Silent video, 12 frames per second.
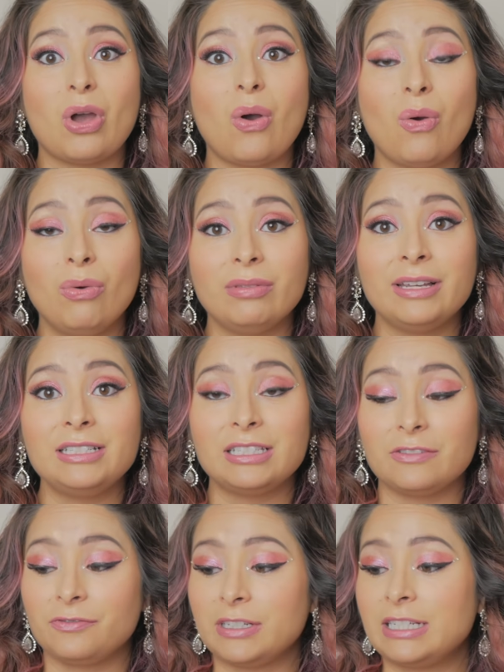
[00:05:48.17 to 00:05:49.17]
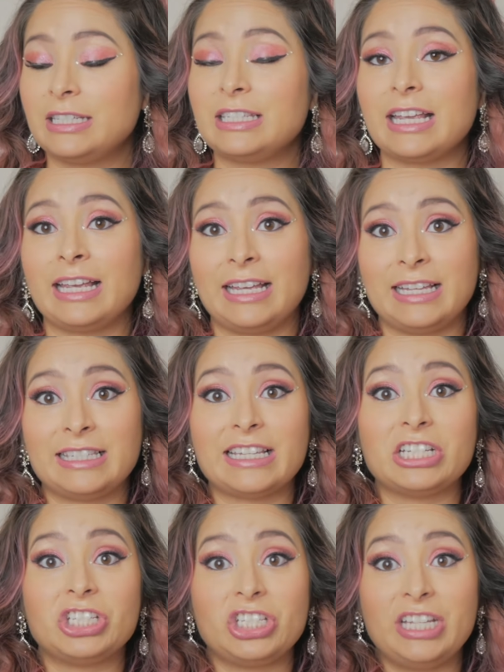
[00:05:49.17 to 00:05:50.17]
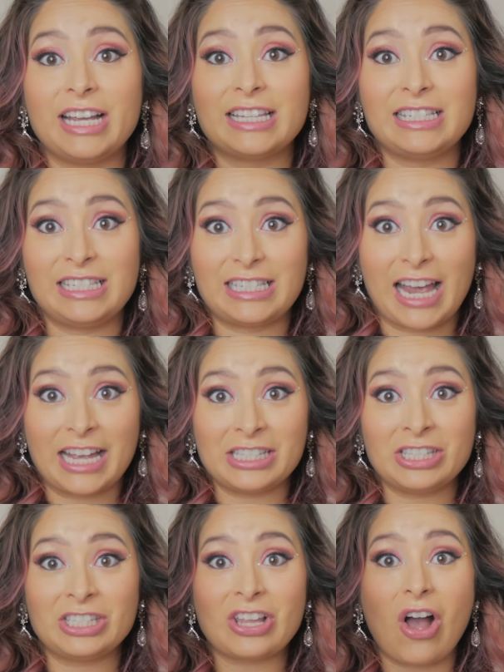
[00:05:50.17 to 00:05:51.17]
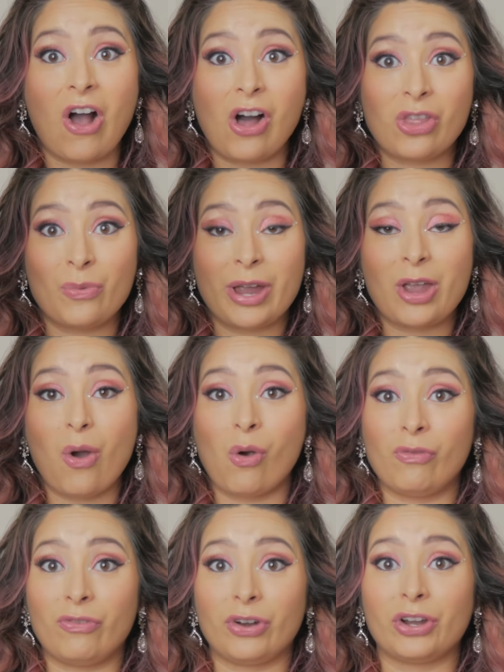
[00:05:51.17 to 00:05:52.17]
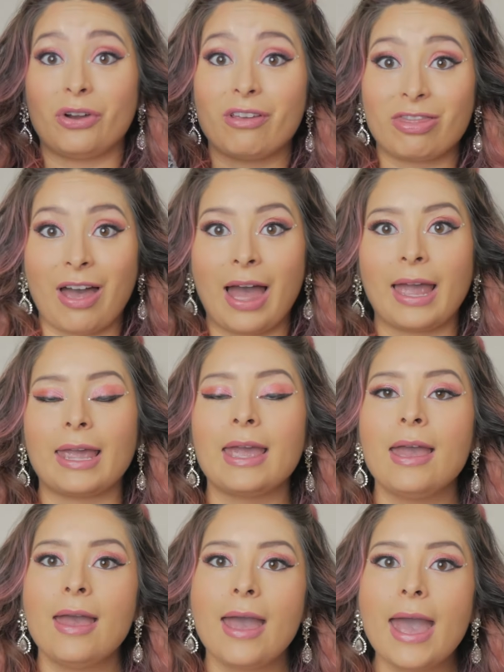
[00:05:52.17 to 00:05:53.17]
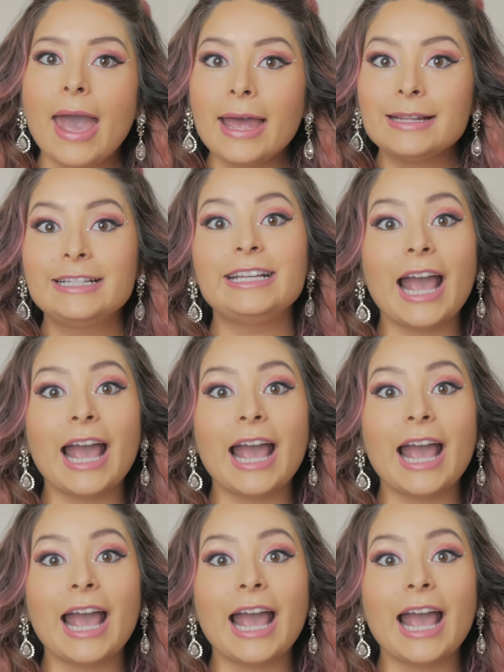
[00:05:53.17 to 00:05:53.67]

The only difference is that she extends all the way over your thigh. And